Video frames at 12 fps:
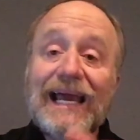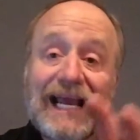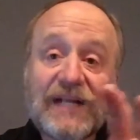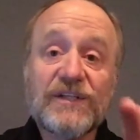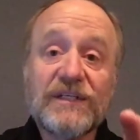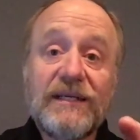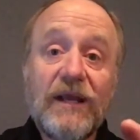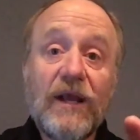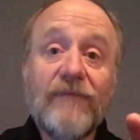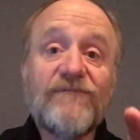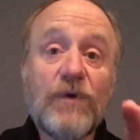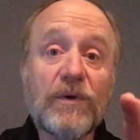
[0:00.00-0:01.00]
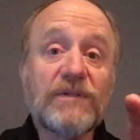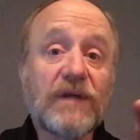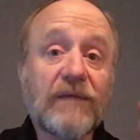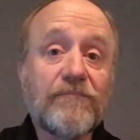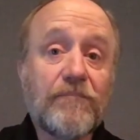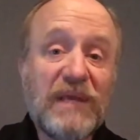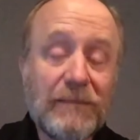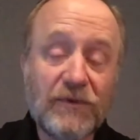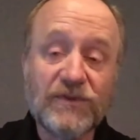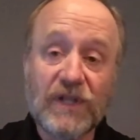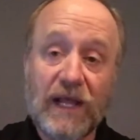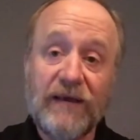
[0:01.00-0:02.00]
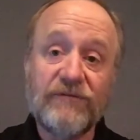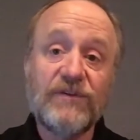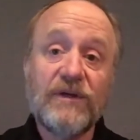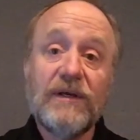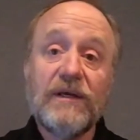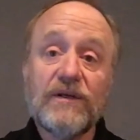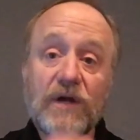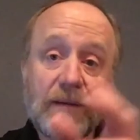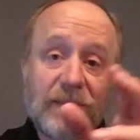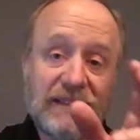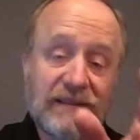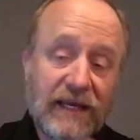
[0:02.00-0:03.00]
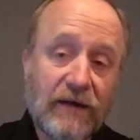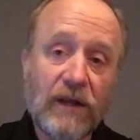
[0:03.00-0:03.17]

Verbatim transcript: Actually, focus on people's lives. Talk about their